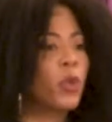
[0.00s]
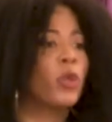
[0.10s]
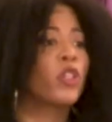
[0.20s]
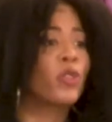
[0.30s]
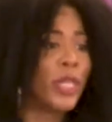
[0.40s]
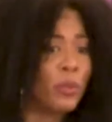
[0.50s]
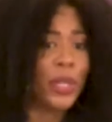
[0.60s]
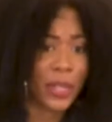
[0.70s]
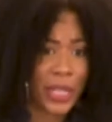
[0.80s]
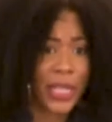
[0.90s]
to agree
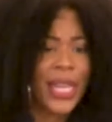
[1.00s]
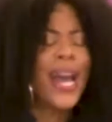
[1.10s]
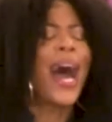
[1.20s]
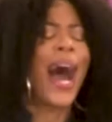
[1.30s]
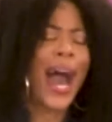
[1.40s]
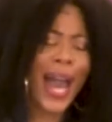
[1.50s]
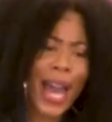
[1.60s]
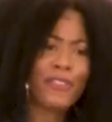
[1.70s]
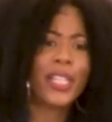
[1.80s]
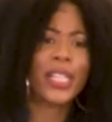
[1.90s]
with it. I
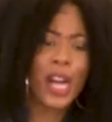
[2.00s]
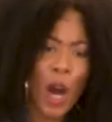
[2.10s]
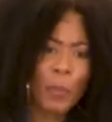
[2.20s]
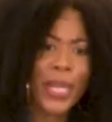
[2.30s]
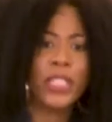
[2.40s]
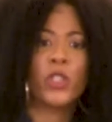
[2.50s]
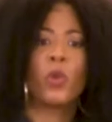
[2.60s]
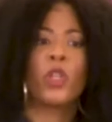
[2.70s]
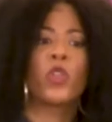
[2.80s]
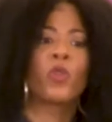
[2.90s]
have to come
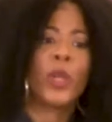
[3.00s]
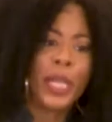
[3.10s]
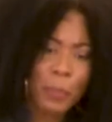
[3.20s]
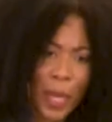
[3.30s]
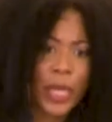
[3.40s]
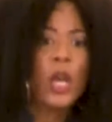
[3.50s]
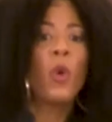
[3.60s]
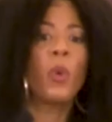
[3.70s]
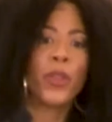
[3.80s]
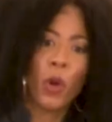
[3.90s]
into agreement
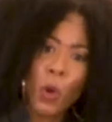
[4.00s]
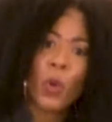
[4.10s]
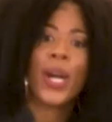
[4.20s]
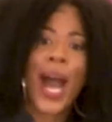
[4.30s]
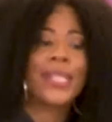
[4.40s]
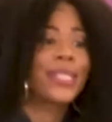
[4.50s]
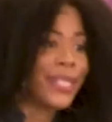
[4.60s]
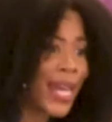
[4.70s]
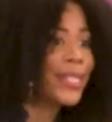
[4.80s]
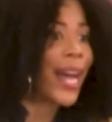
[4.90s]
with who God
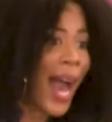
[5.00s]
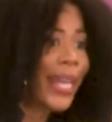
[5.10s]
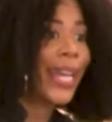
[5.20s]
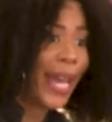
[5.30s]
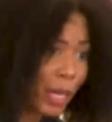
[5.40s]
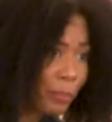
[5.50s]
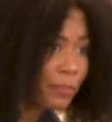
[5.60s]
says I am.